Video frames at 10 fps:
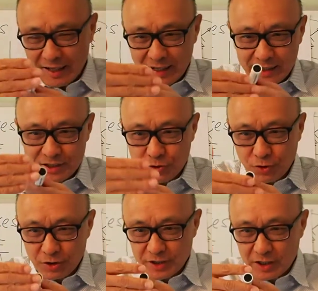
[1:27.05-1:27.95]
this
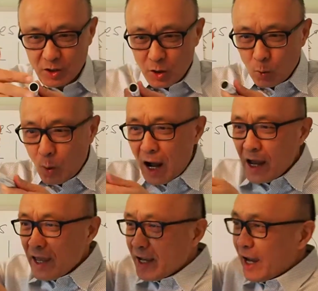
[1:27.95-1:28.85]
cross-section? Why
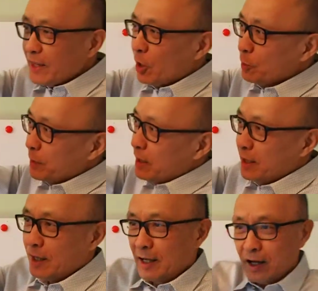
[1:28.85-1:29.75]
it cannot be
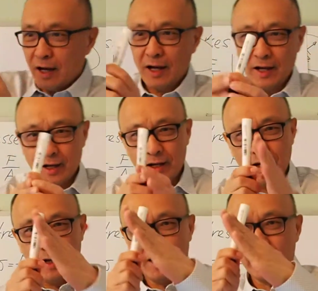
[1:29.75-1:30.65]

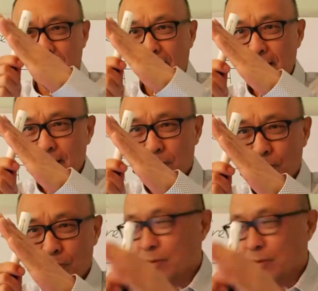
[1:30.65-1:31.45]
at an angle?